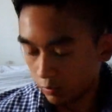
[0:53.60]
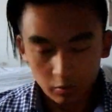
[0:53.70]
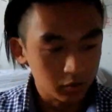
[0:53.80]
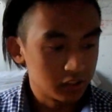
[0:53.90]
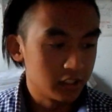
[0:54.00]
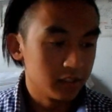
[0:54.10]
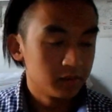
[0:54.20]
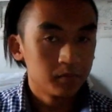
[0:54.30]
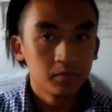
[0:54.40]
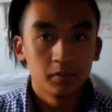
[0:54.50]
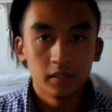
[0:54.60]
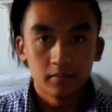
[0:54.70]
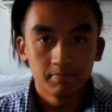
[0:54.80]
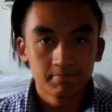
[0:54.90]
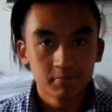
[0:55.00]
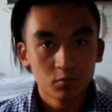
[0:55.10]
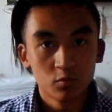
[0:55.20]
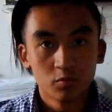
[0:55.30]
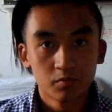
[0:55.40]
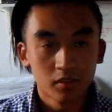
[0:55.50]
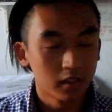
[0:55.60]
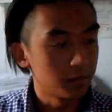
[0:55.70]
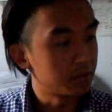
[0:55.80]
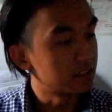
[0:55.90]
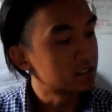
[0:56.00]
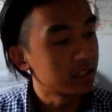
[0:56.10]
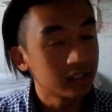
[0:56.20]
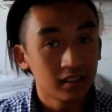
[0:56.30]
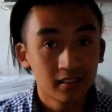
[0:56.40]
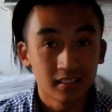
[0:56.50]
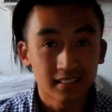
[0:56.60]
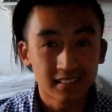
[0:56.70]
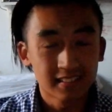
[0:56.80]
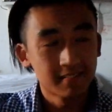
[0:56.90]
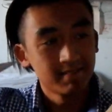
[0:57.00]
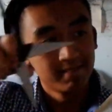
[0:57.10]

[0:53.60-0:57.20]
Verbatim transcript: We will see. But that being said, let's